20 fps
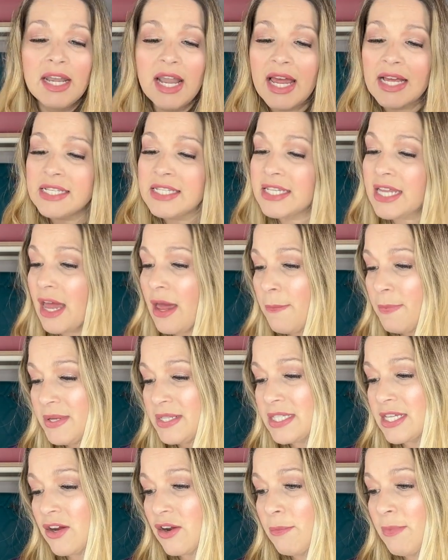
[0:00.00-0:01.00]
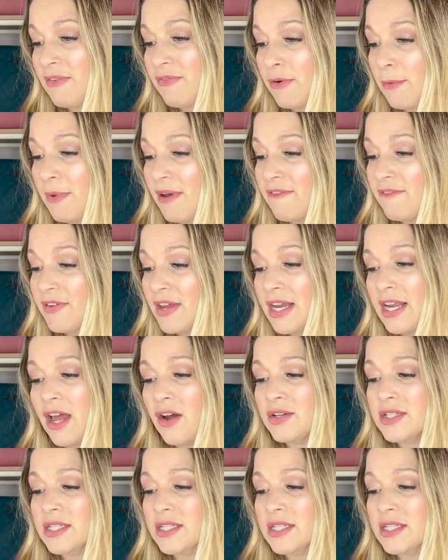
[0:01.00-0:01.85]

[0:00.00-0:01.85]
Next up is going to be from Aveeno.